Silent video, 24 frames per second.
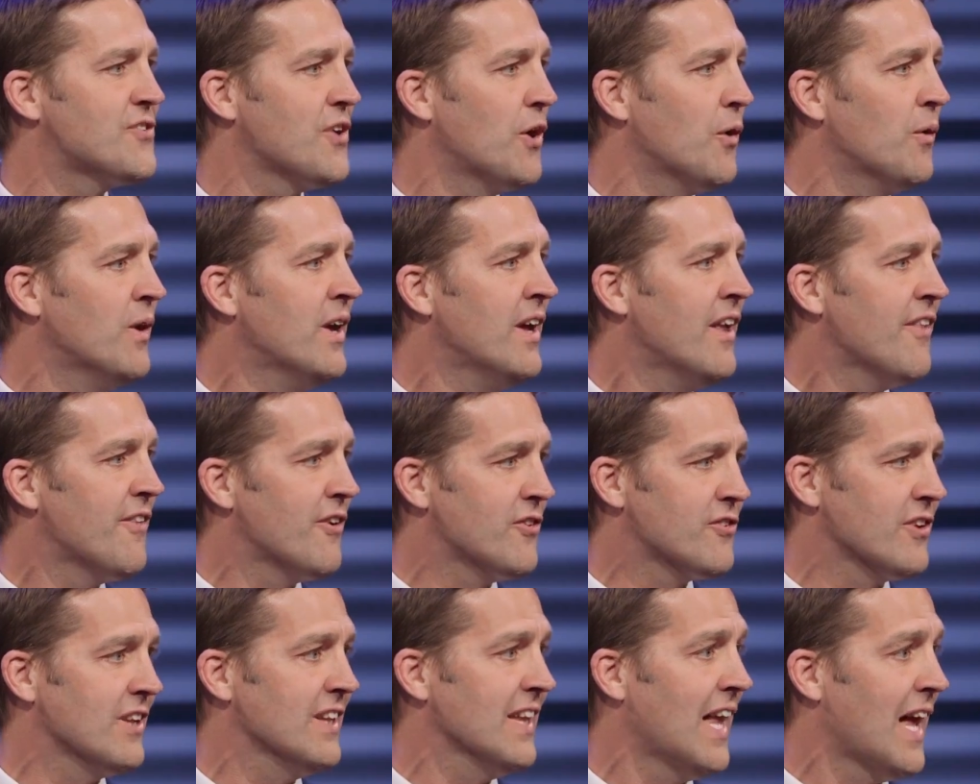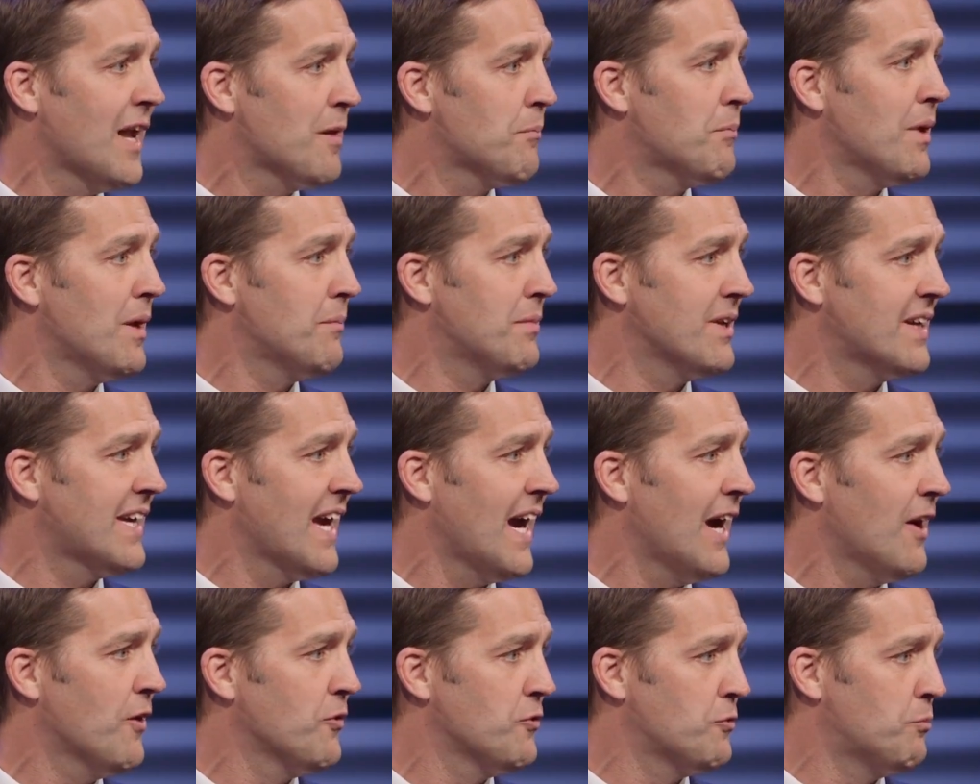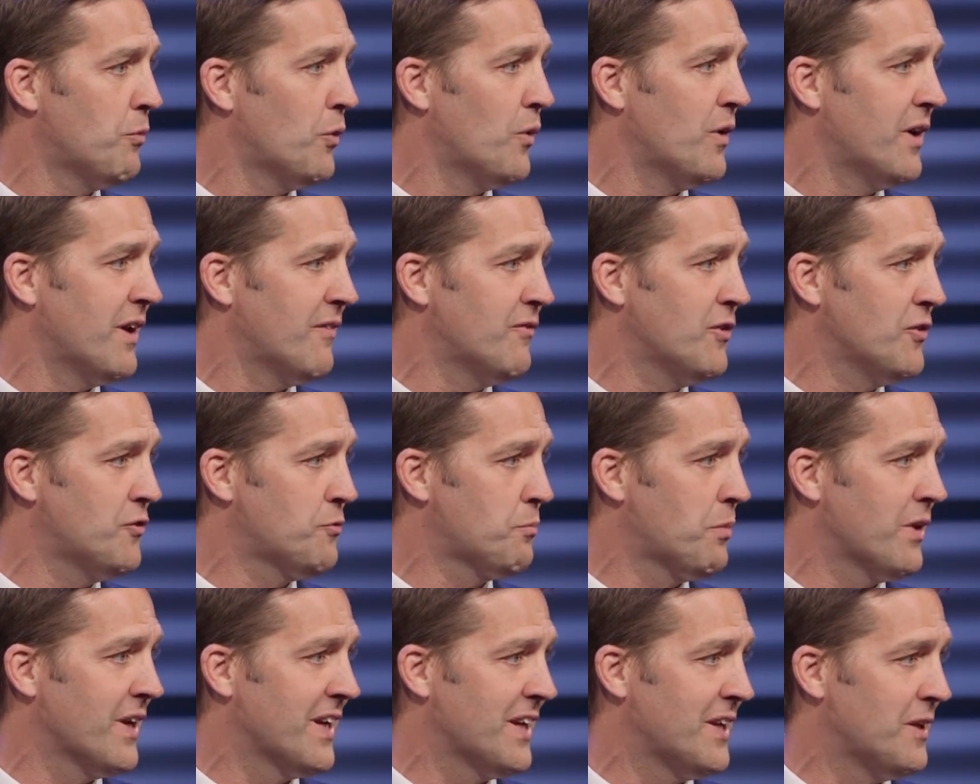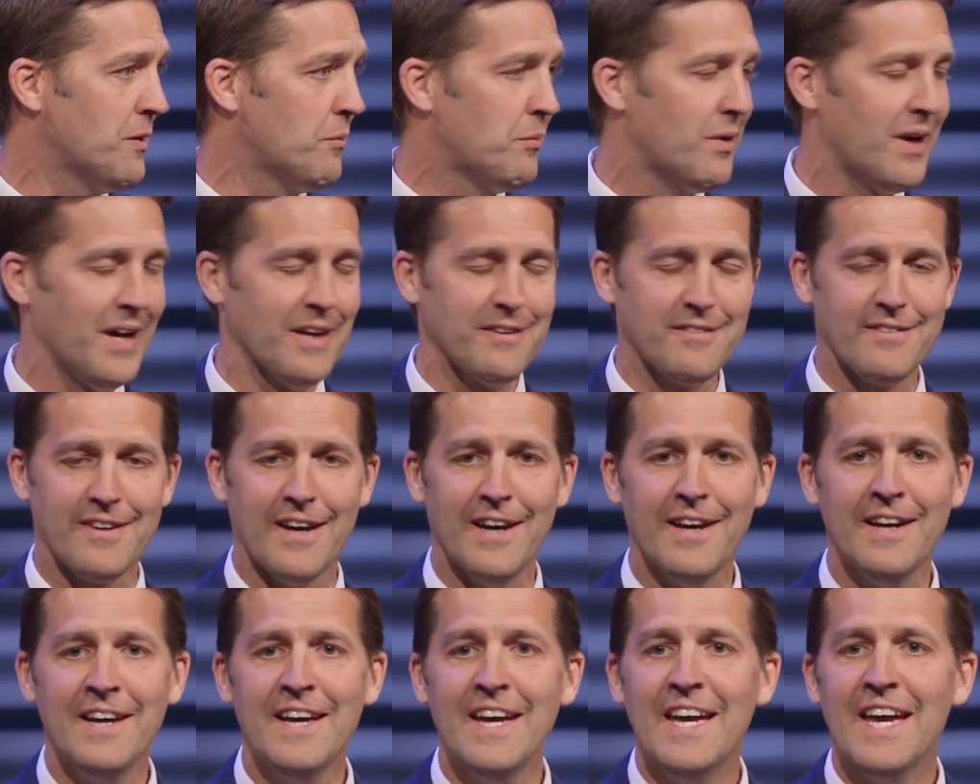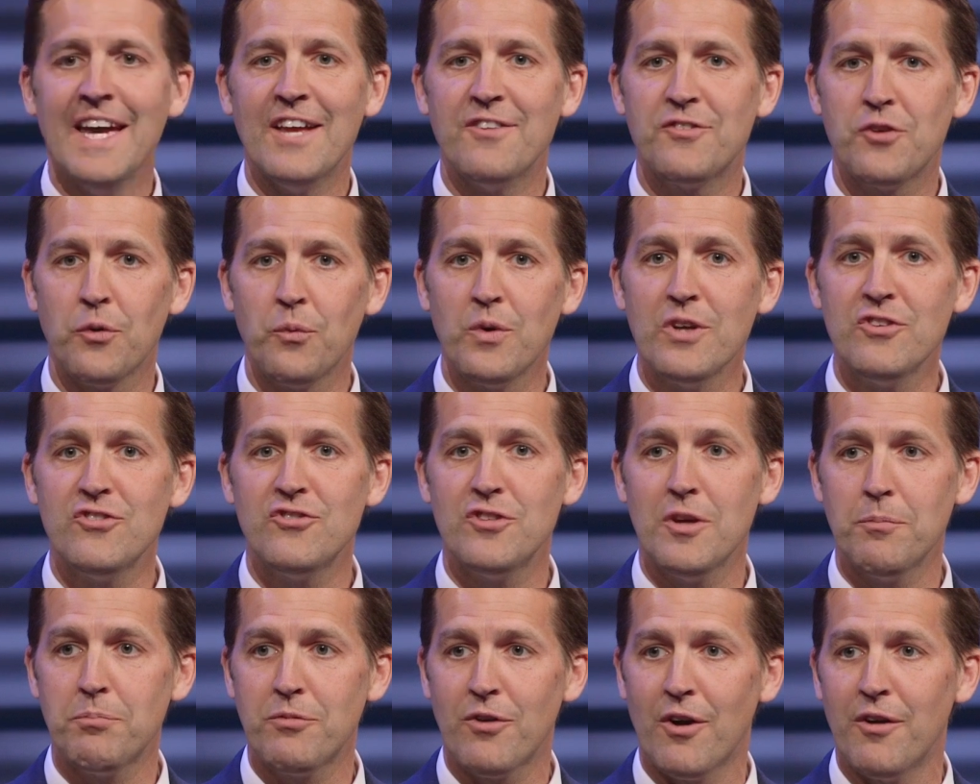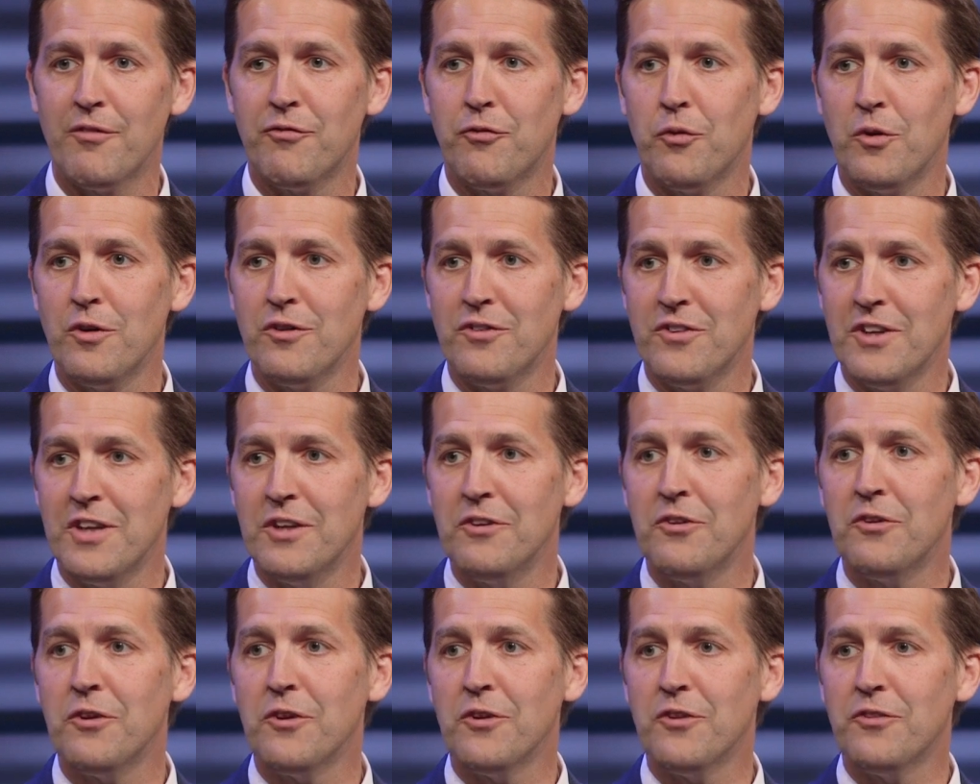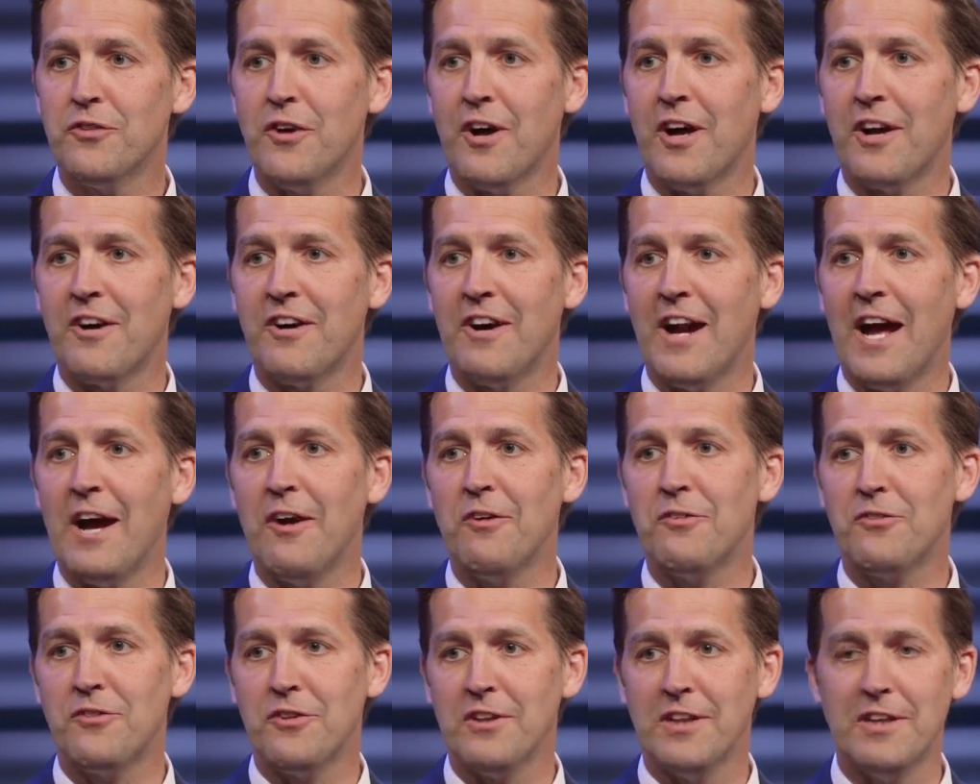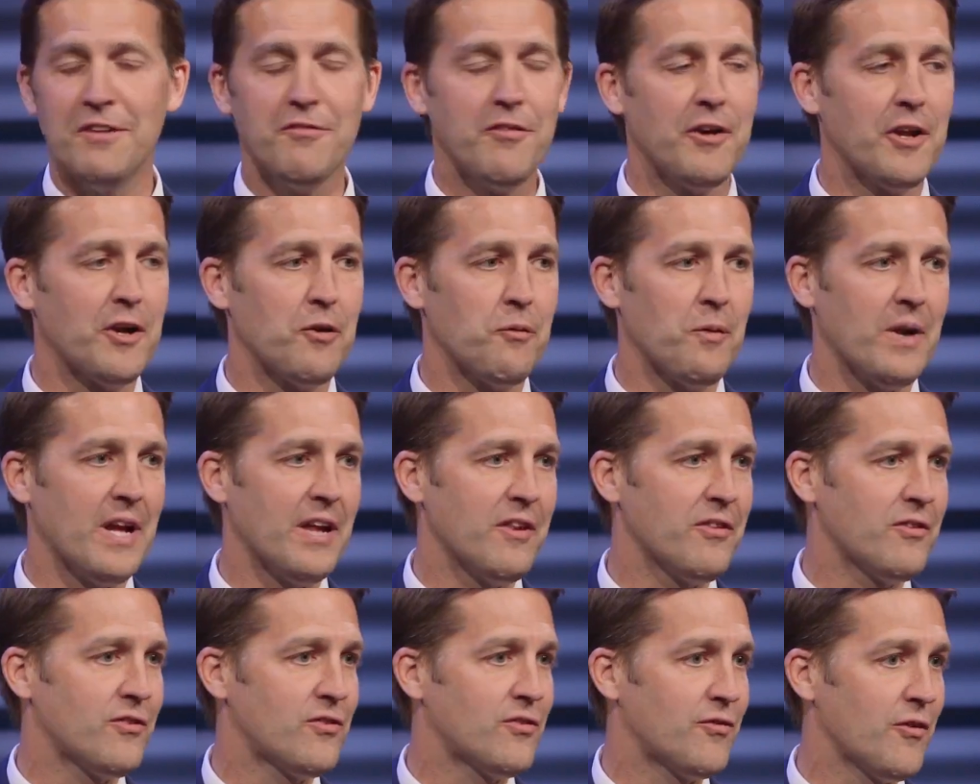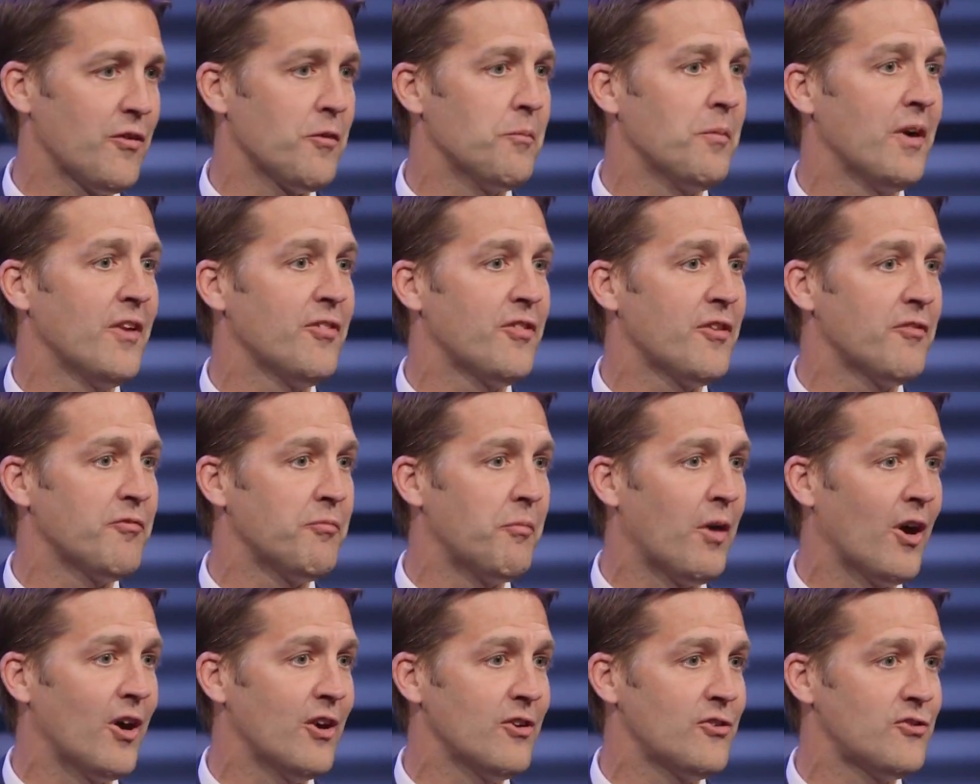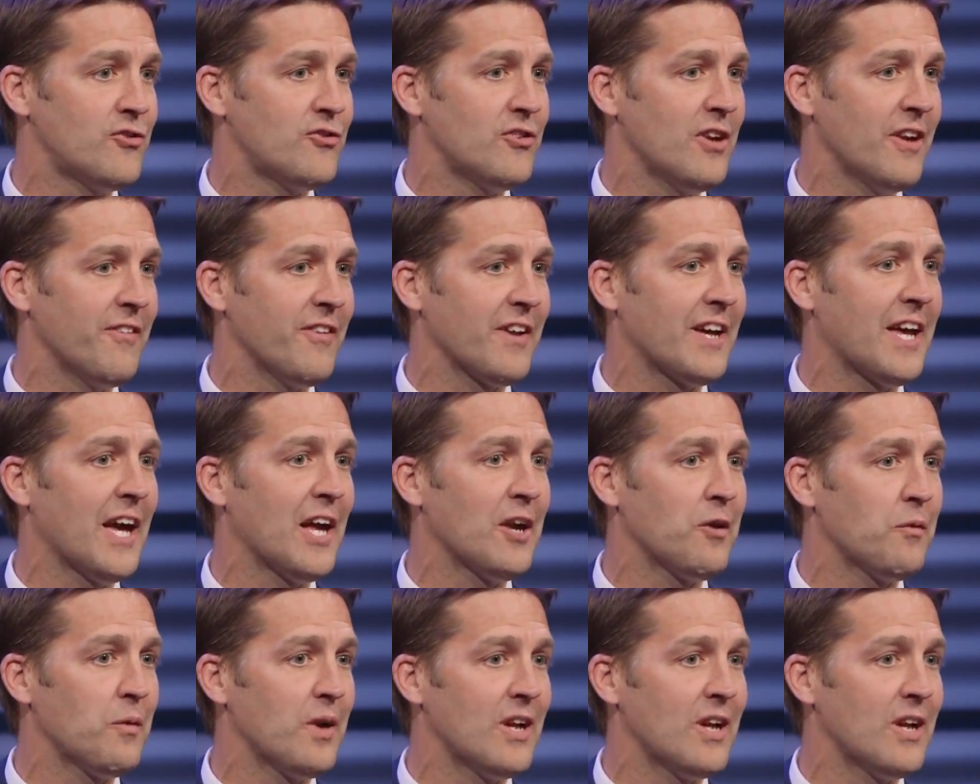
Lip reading: so there's a lot of baby cows born every spring in Nebraska. And so we shipped our 14-year-old daughter out to live on a ranch for the month of March. And the cattle